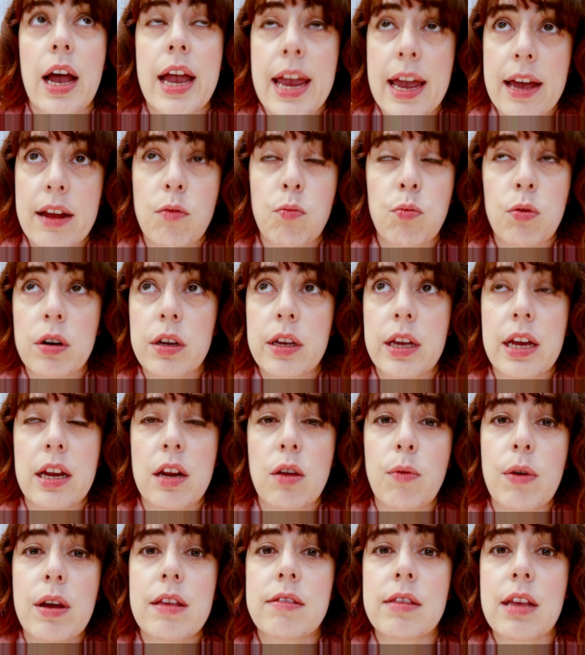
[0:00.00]
I had work
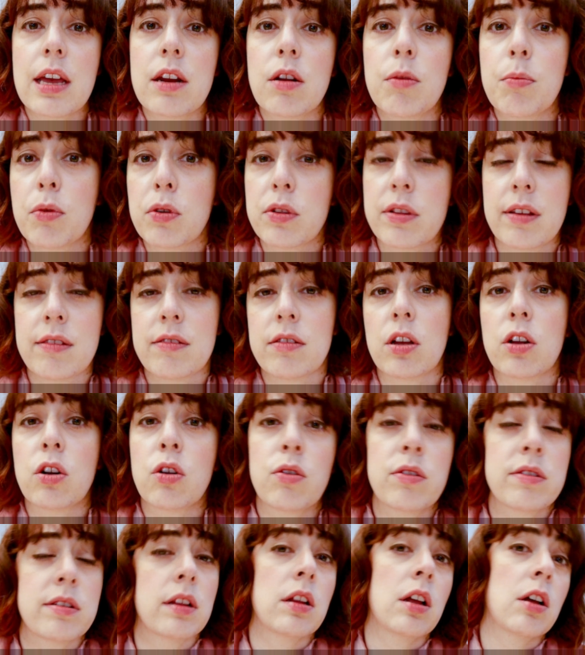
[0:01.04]
anyways and Sano
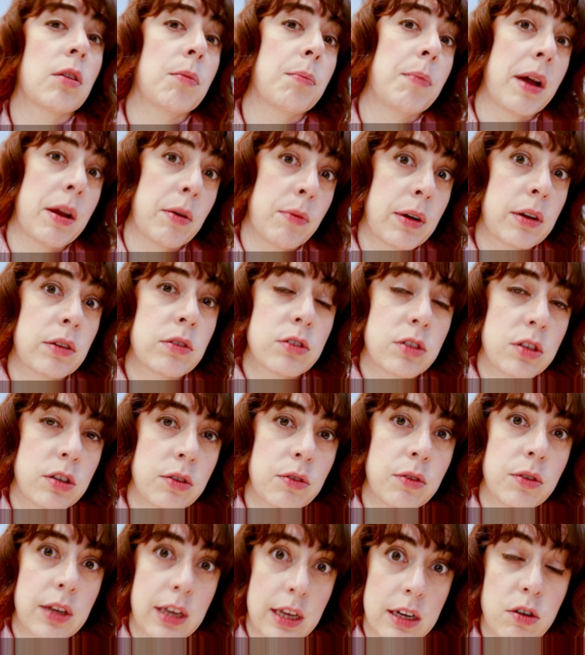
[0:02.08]
was along my route
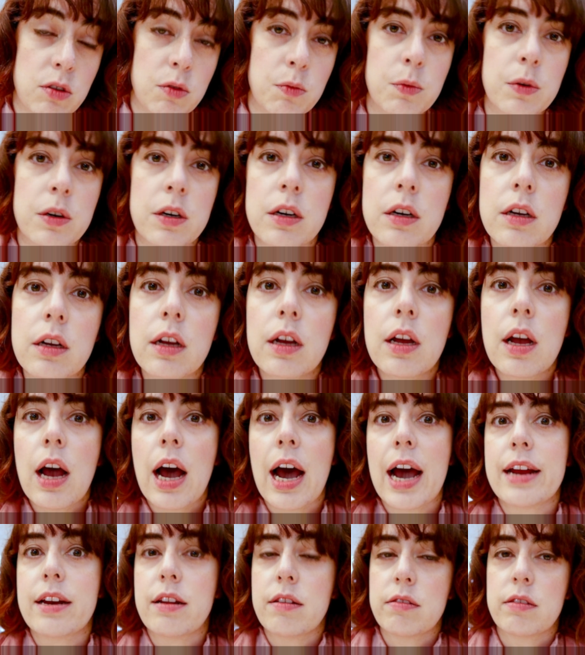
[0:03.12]
to get to work,
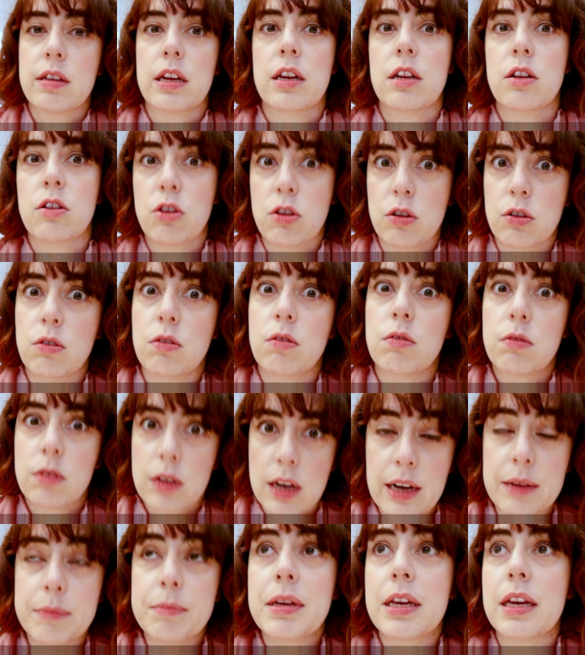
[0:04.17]
I decided to
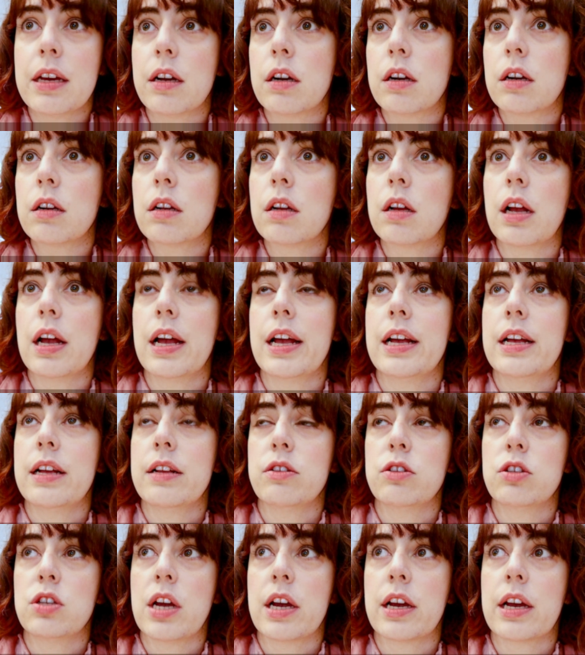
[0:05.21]
come here
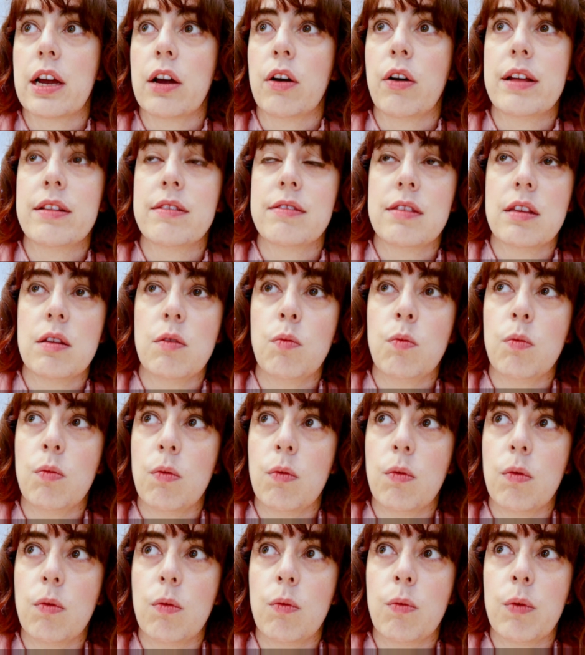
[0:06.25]
and check out and see
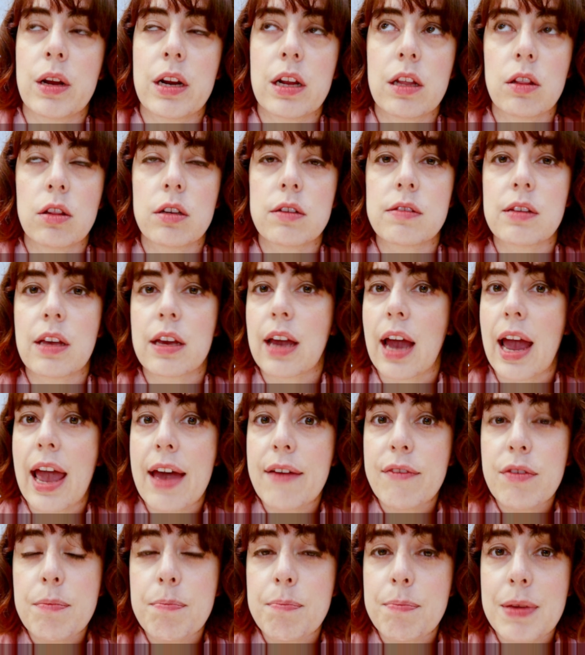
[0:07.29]
what it looks like. I
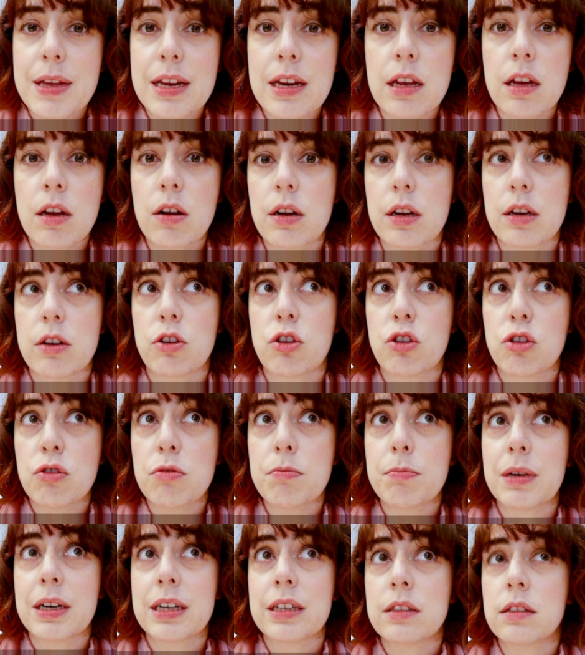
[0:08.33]
haven't been here in two
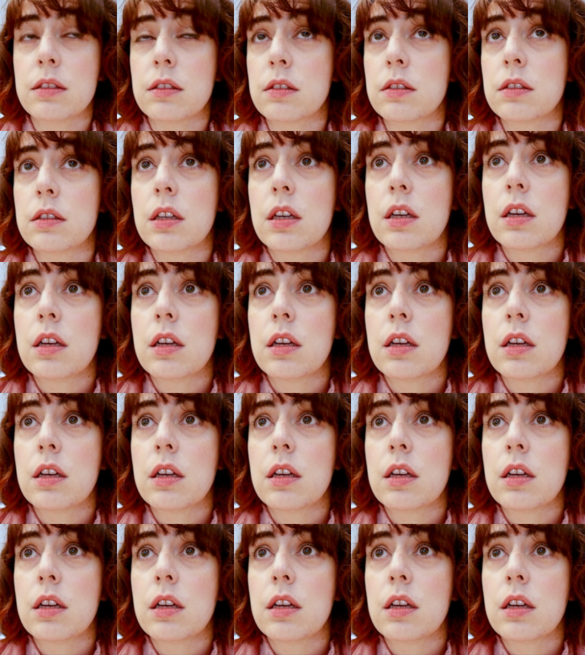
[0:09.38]
months